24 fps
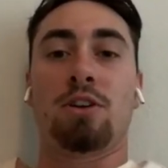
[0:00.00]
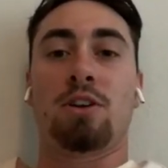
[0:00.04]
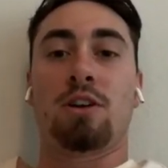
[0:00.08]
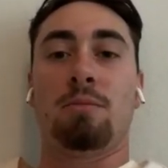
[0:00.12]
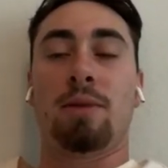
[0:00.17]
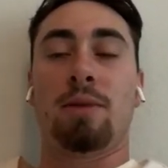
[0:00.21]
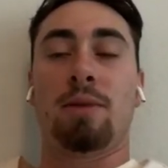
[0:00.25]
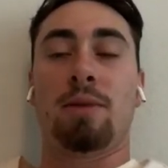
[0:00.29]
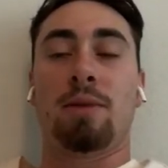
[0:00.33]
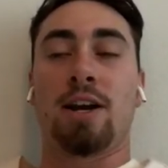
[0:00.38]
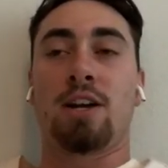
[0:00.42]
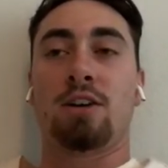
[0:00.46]
my
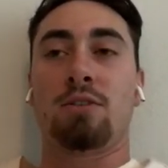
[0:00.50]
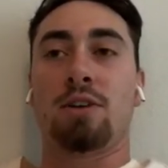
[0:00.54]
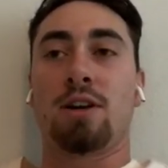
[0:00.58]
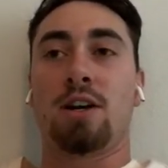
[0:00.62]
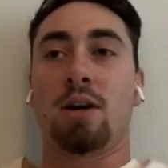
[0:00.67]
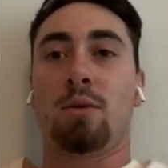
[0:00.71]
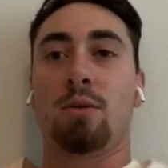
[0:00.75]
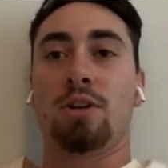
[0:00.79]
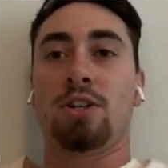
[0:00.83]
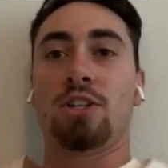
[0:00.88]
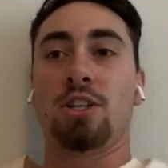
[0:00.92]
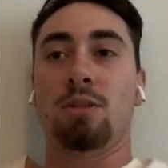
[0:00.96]
career, I went
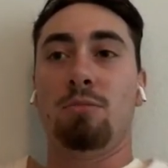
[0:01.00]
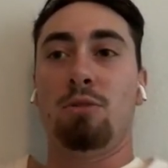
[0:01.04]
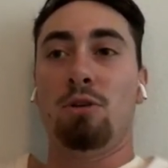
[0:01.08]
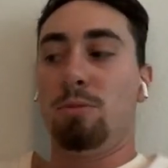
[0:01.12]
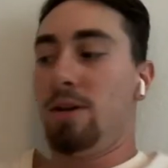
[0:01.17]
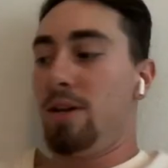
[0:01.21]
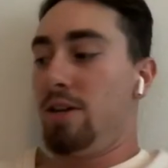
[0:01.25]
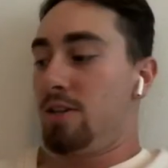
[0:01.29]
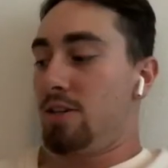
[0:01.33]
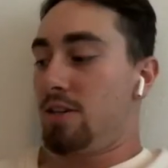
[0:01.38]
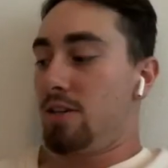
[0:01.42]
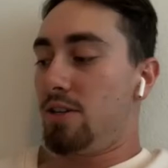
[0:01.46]
to the
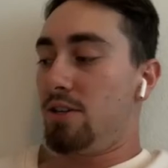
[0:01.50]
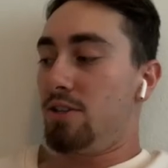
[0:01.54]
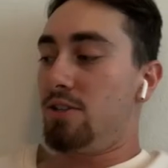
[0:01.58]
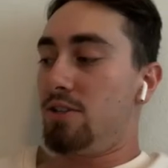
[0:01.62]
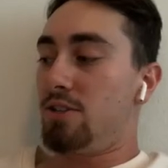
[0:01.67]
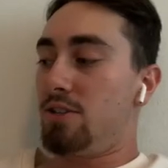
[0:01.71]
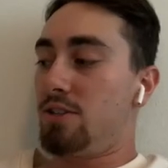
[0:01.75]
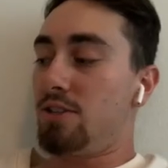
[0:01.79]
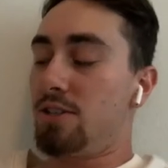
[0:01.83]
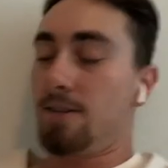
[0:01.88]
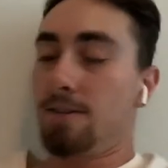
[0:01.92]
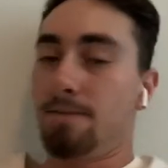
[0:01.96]
bullpen because,